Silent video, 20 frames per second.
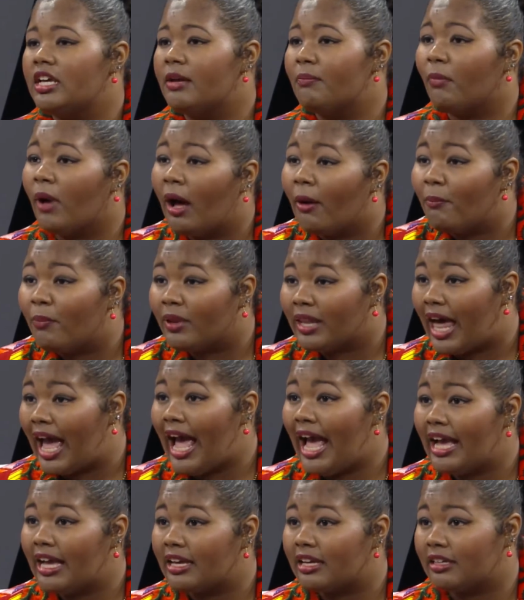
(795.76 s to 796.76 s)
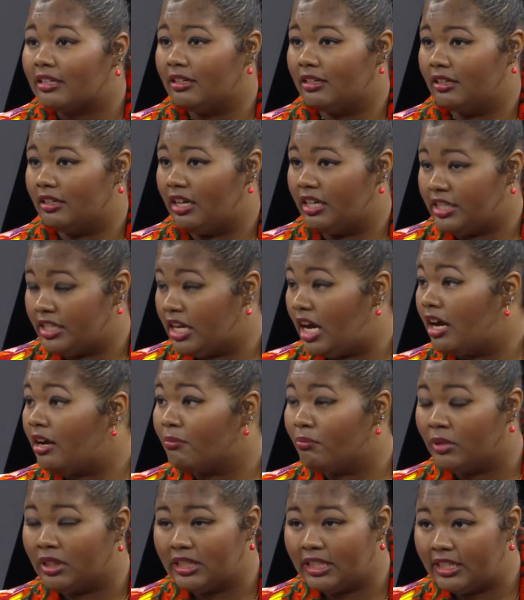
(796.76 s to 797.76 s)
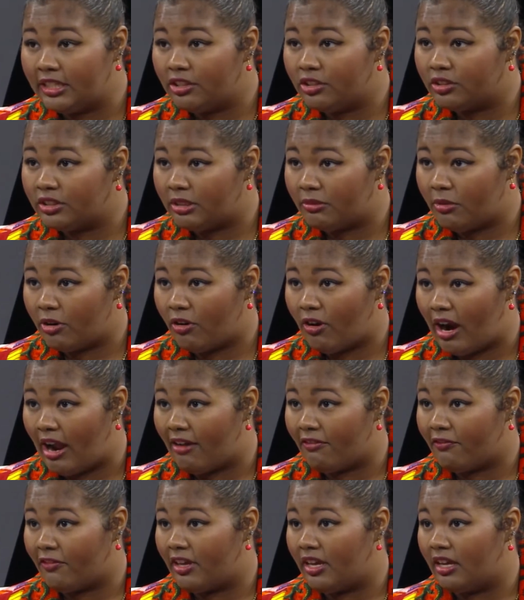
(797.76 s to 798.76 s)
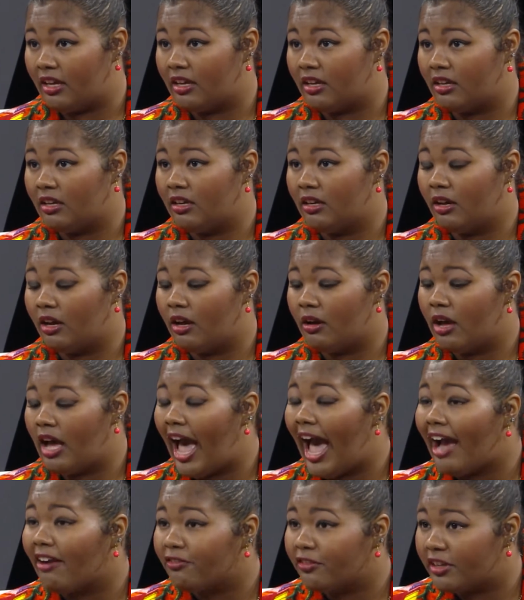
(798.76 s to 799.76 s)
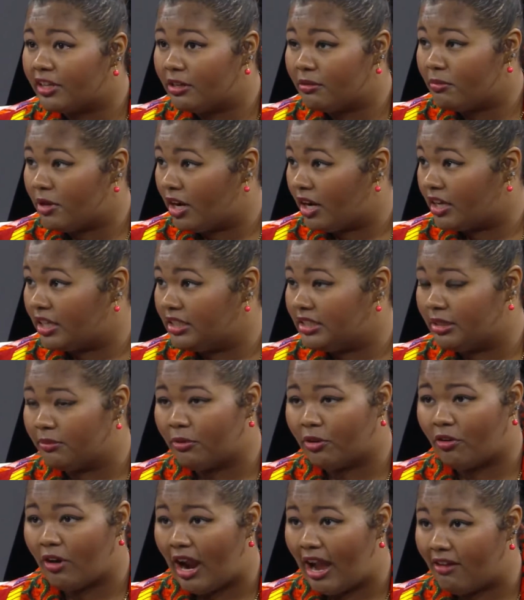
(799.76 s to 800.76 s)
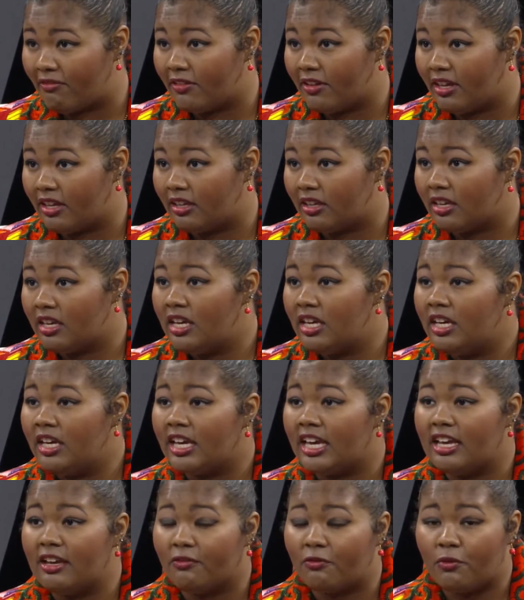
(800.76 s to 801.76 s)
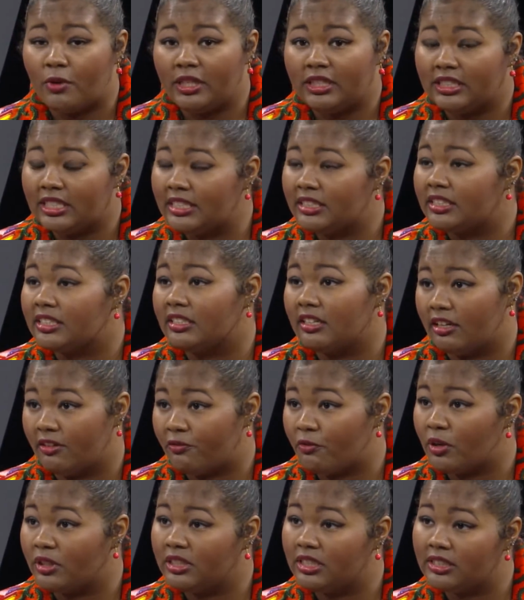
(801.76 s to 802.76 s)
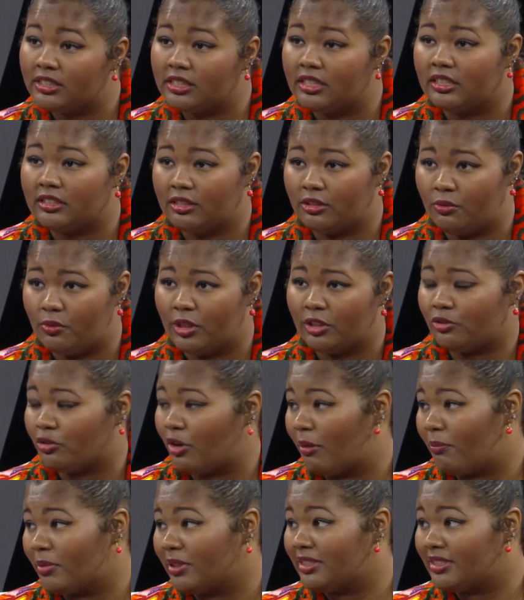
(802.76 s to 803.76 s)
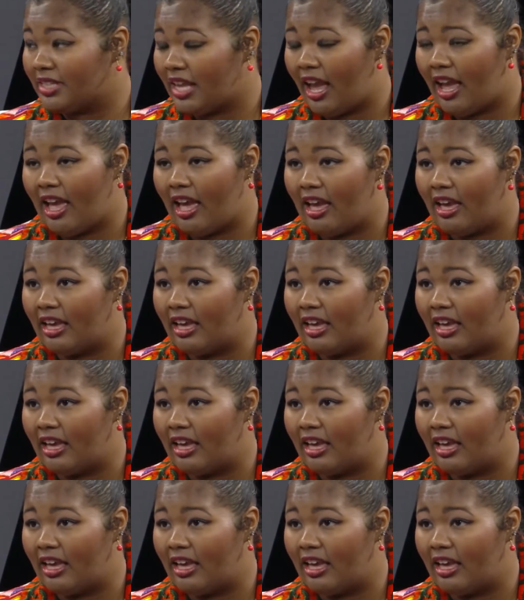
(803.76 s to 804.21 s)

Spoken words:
a young millennial demographic, African-American demographic, if we're listening to what Trump is saying